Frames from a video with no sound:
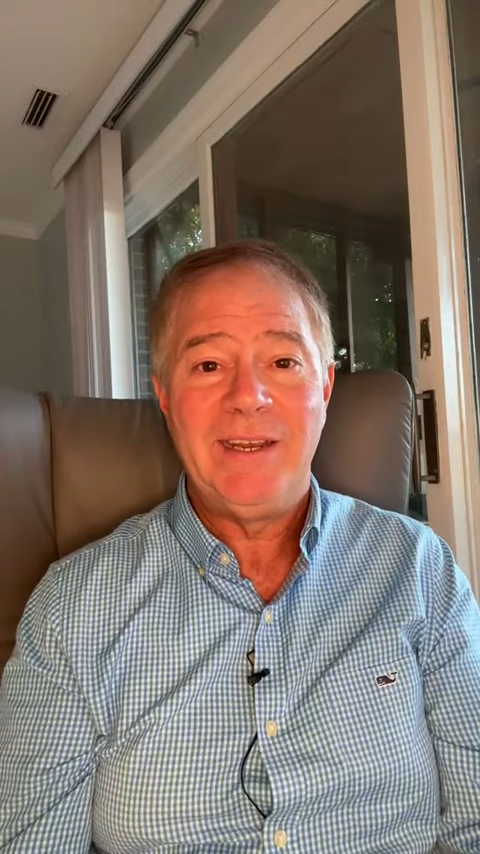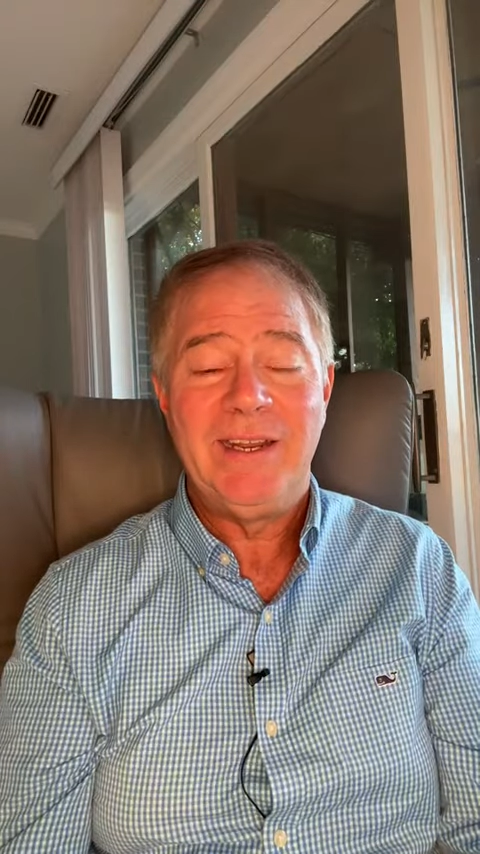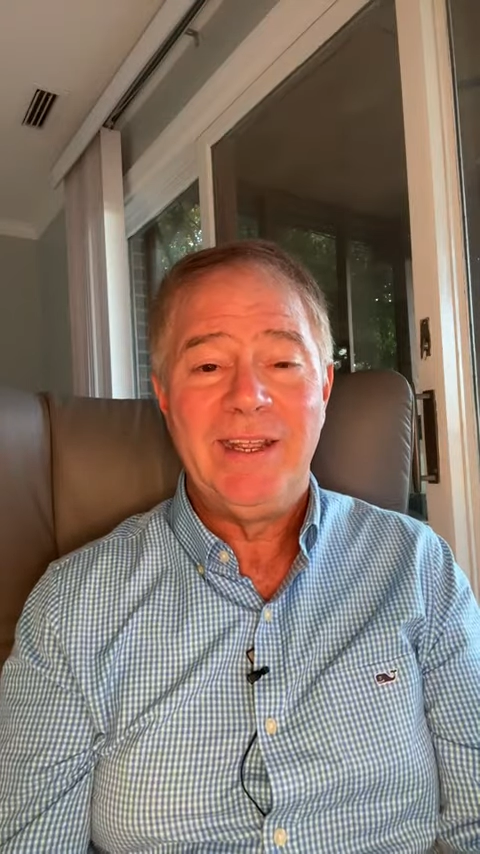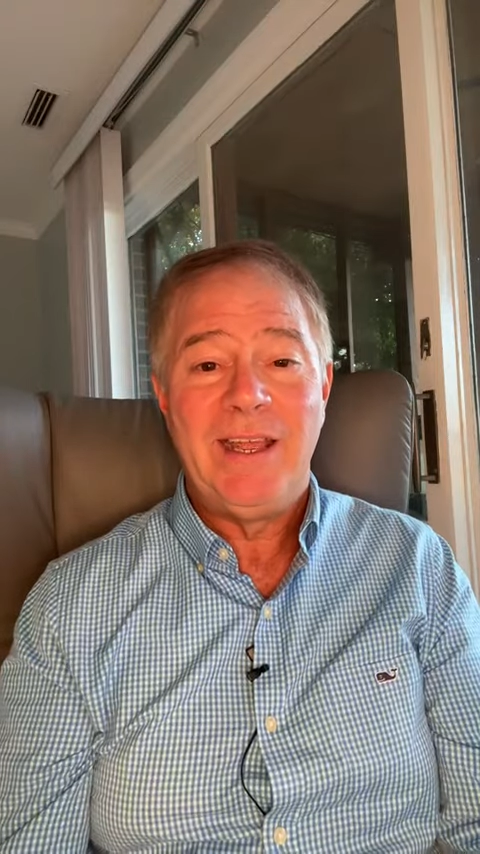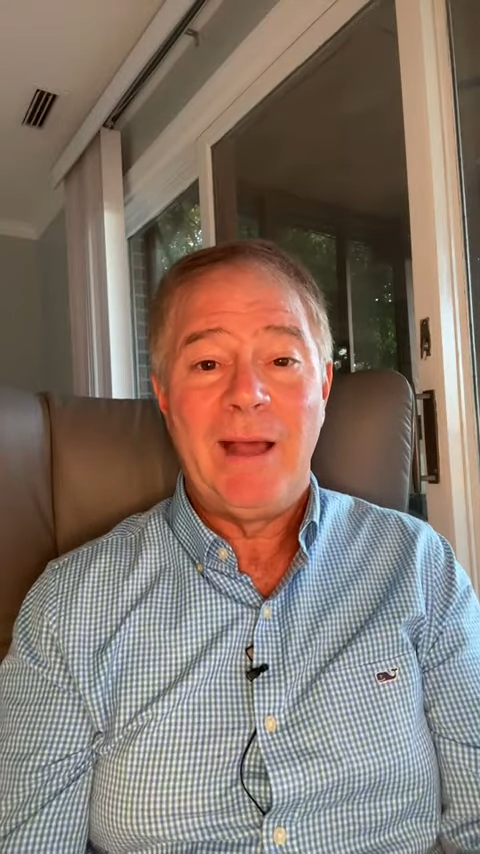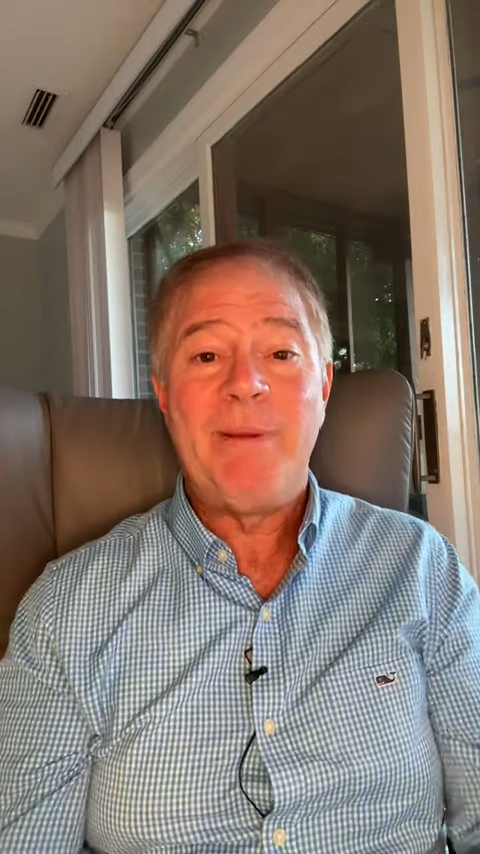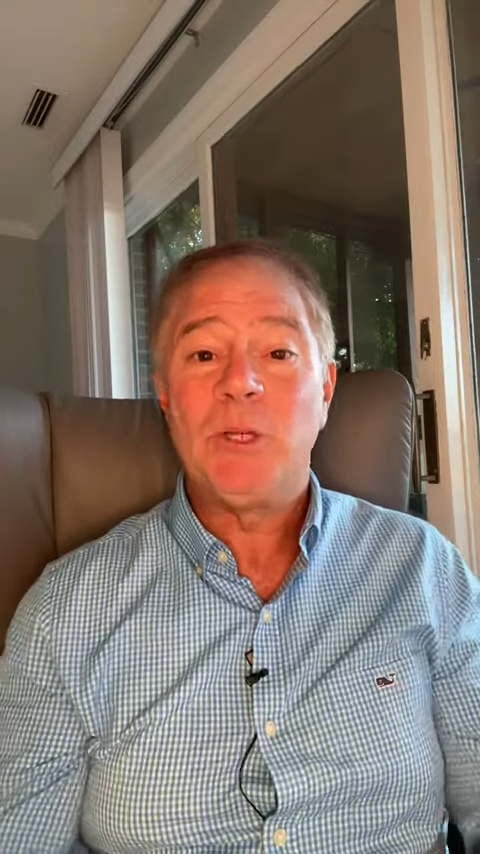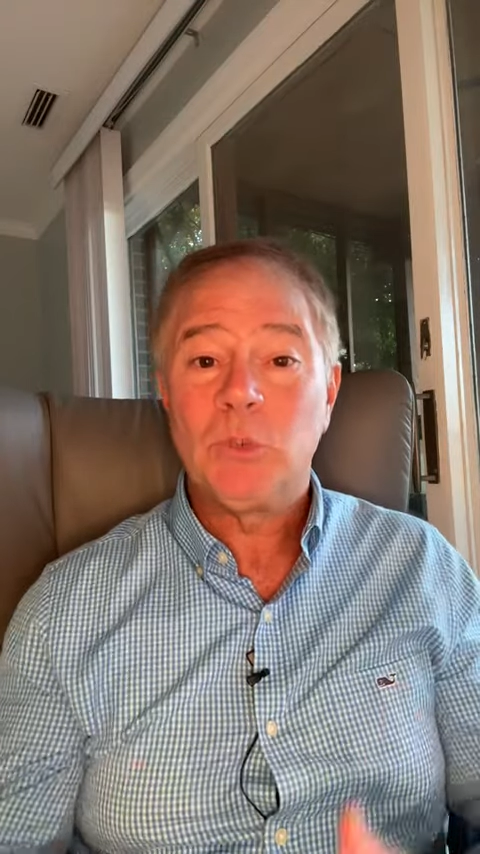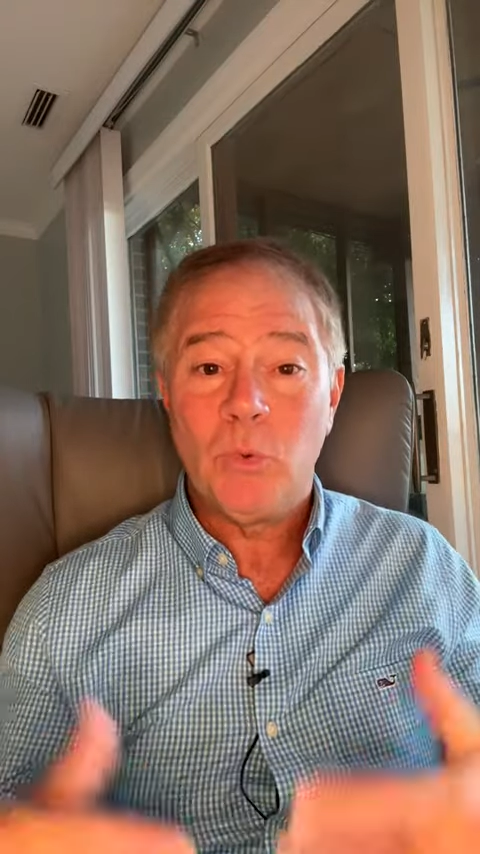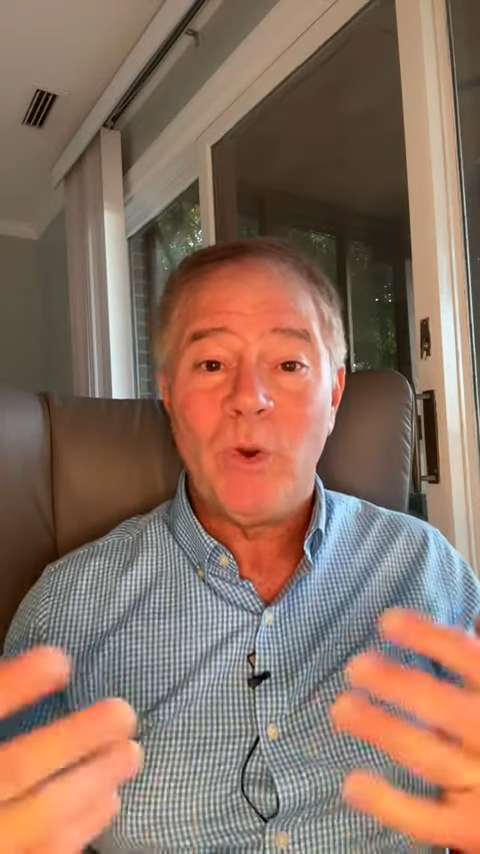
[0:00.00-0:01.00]
And
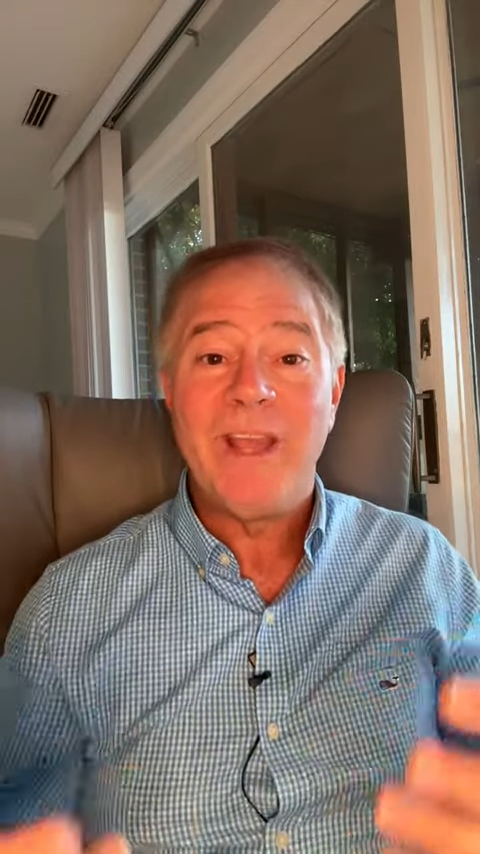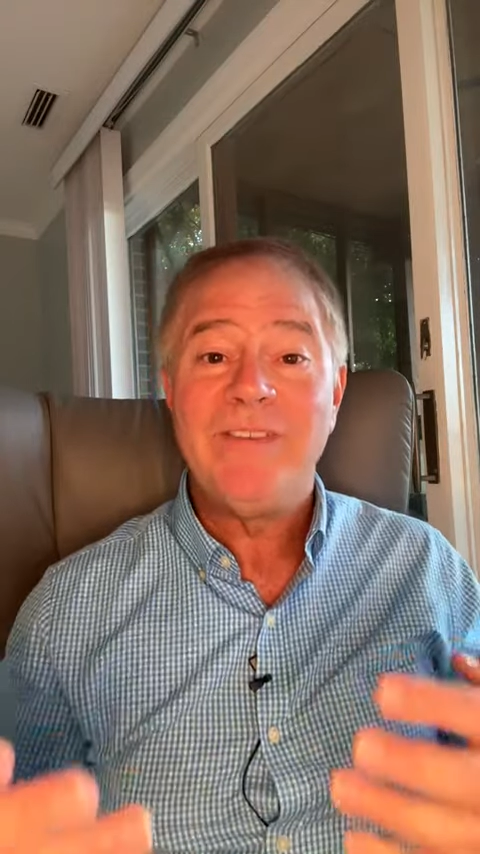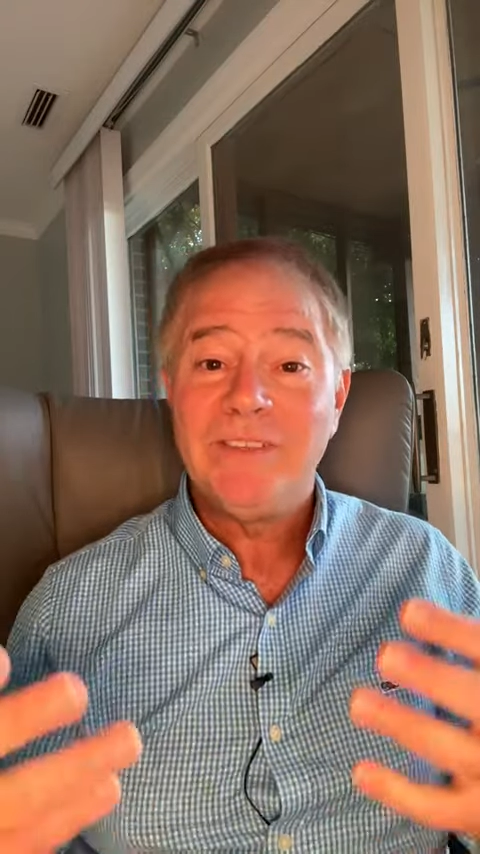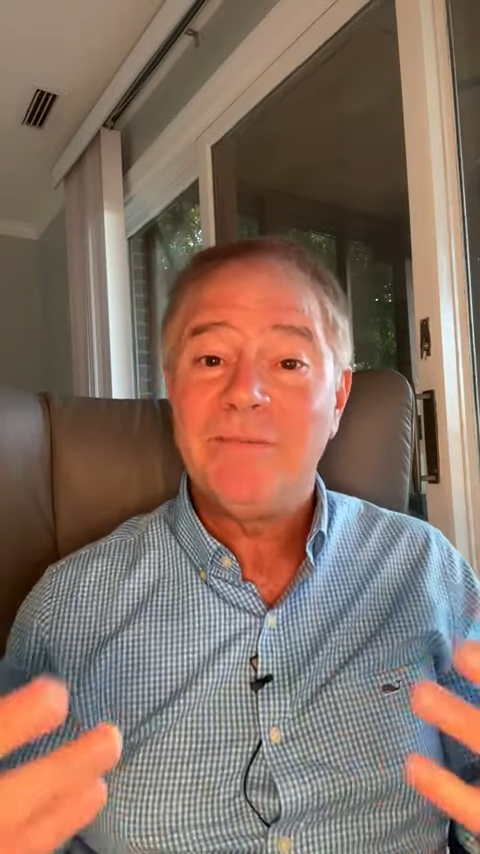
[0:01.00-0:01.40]
about twice